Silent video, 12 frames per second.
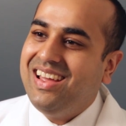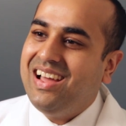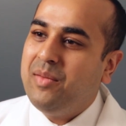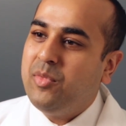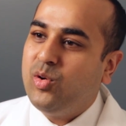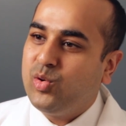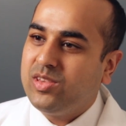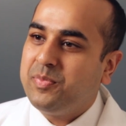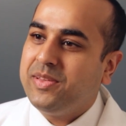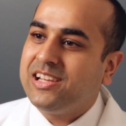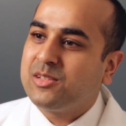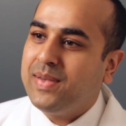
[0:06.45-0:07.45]
I'm an
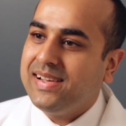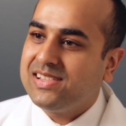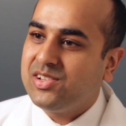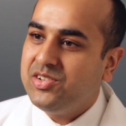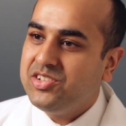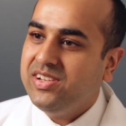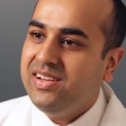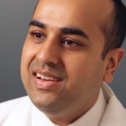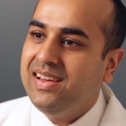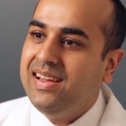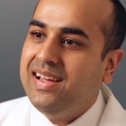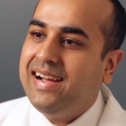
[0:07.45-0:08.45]
orthopedic spine surgeon.
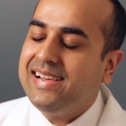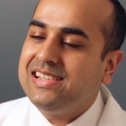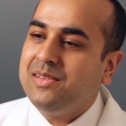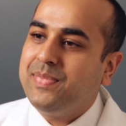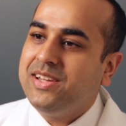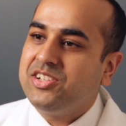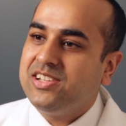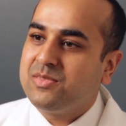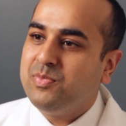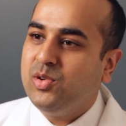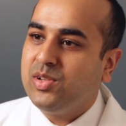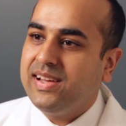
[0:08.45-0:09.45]
I see patients
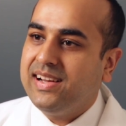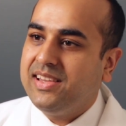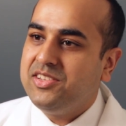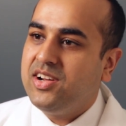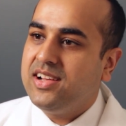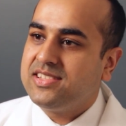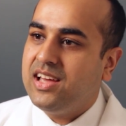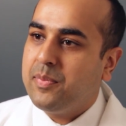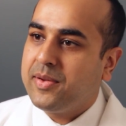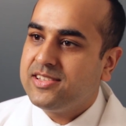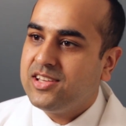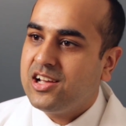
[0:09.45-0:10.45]
both at the Johns
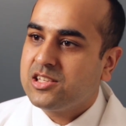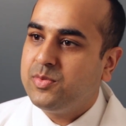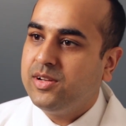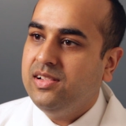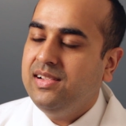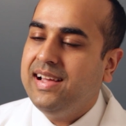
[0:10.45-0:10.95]
Hopkins Hospital